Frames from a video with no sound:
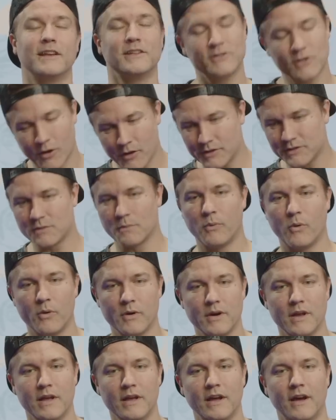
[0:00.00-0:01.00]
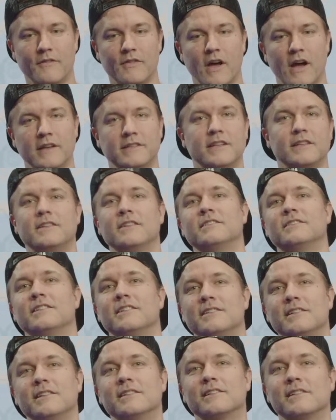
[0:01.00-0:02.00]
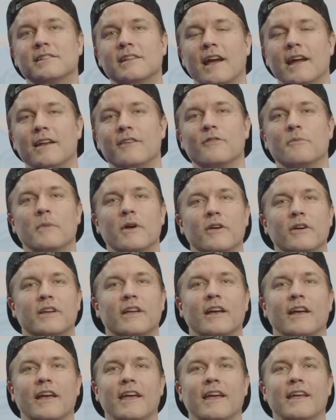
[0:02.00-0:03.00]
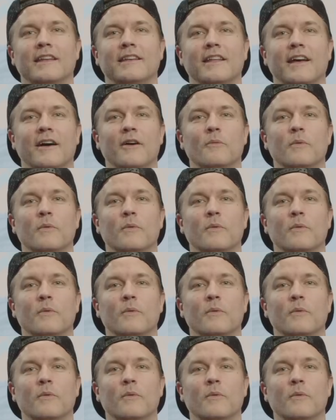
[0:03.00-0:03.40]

It's all in support of the Huntington's Disease Society of America, and uh,